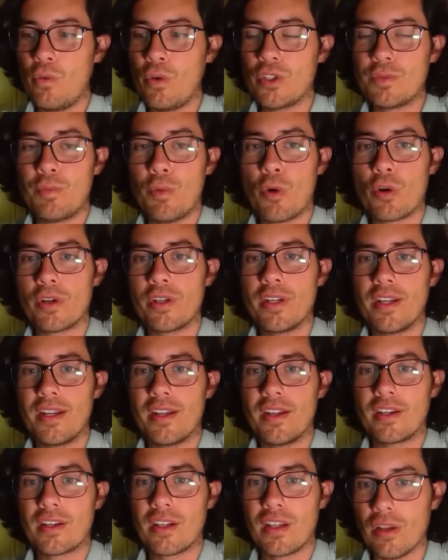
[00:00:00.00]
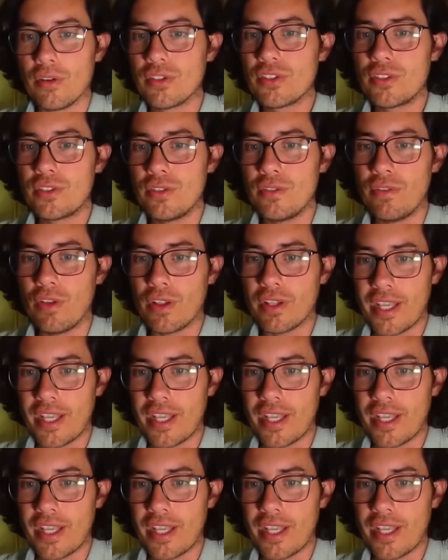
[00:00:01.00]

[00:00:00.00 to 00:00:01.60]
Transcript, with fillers: was born close to